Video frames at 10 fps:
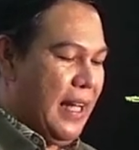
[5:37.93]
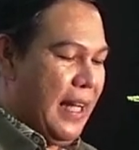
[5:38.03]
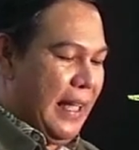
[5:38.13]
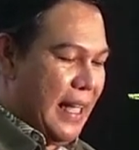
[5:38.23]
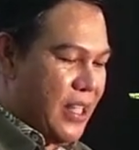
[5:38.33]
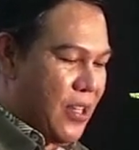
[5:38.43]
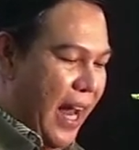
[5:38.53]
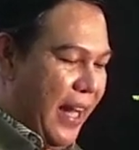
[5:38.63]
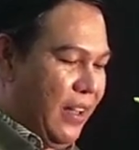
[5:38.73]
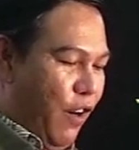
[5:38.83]

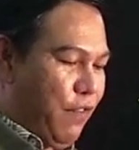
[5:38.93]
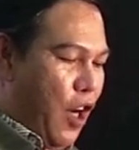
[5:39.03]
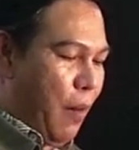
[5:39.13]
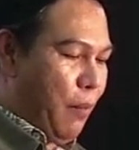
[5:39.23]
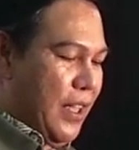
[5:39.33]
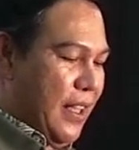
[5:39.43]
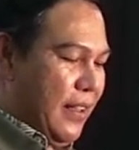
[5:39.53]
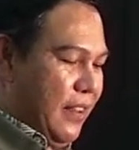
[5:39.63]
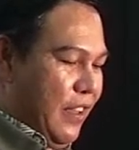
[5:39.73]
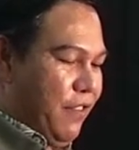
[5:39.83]
design of
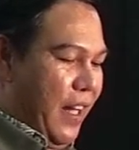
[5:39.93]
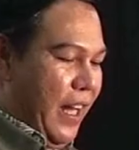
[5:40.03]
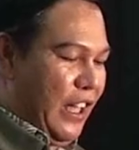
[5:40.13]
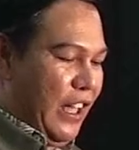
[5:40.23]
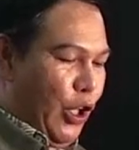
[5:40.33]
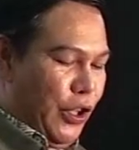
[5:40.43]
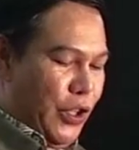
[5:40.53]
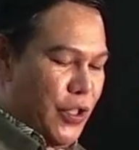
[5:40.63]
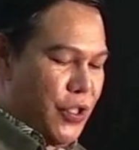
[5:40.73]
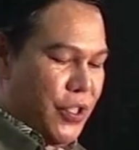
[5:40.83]
communicative and
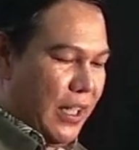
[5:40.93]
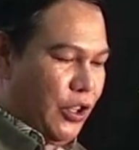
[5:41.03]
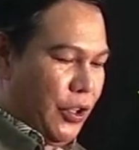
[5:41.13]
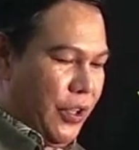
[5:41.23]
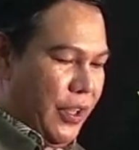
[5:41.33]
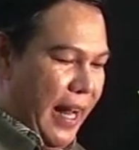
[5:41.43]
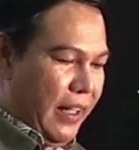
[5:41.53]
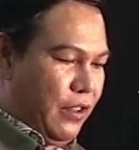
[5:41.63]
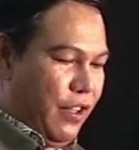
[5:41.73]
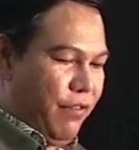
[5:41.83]
learner-centered
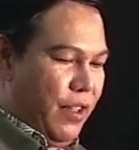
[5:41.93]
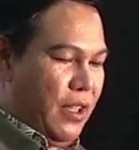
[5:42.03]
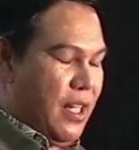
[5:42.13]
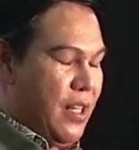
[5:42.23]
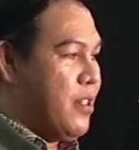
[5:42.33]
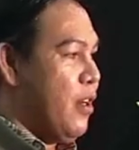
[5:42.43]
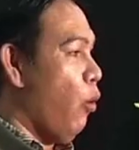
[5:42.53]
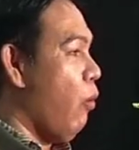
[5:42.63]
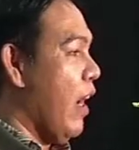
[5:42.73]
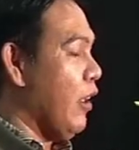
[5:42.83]
activities.
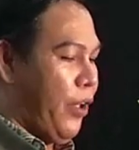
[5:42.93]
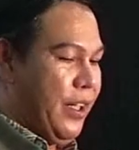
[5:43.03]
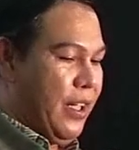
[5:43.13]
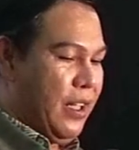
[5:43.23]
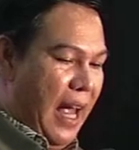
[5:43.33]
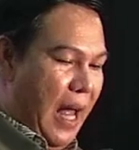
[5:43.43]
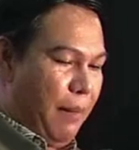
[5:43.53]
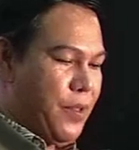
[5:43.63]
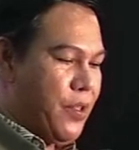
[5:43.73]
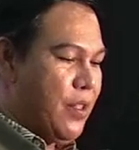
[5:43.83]
What were the
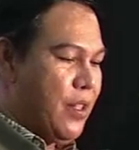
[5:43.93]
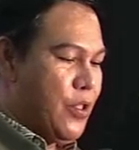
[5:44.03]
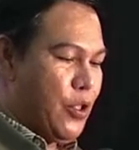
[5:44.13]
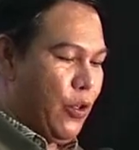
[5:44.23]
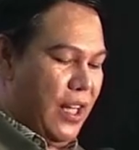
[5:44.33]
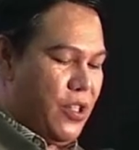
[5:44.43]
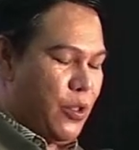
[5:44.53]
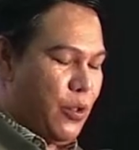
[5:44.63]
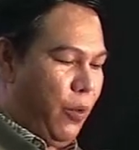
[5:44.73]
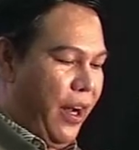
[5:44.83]
gaps? So these
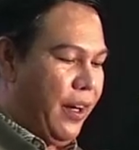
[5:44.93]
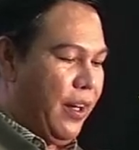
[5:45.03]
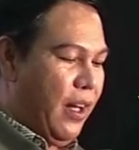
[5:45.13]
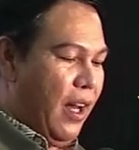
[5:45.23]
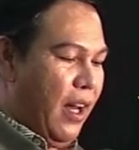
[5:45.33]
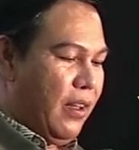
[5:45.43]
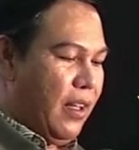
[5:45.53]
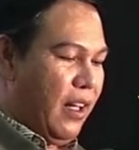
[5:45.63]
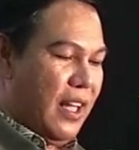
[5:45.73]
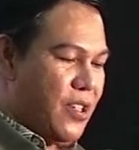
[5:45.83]
were
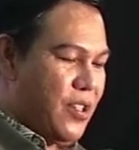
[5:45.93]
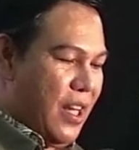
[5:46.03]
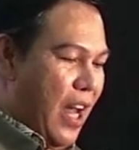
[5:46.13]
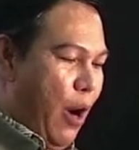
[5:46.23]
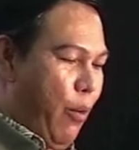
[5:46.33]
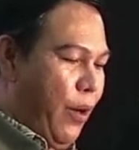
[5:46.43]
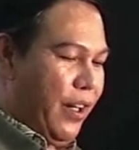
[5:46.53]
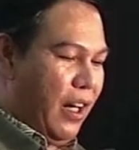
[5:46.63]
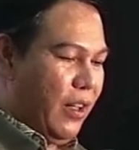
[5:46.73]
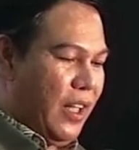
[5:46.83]

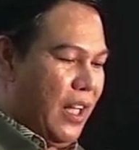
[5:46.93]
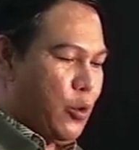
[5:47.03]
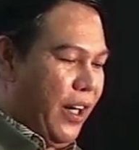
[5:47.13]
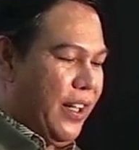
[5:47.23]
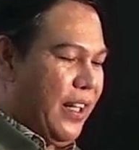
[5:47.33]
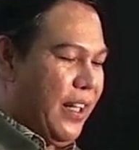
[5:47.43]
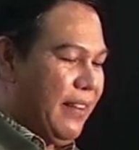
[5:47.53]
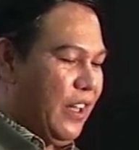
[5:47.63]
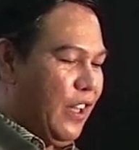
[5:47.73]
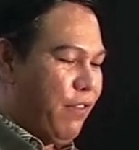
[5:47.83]
the
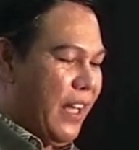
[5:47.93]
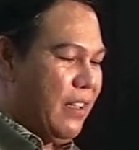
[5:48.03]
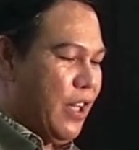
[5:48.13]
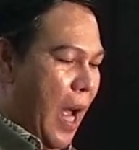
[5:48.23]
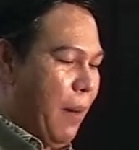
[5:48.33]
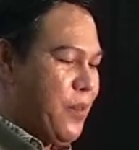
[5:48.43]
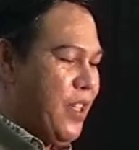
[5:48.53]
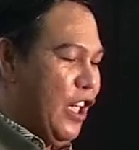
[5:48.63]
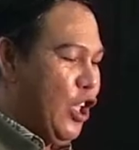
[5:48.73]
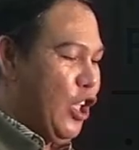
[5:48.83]
identified gaps in
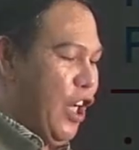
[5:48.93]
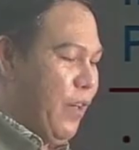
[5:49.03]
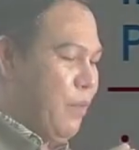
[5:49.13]
current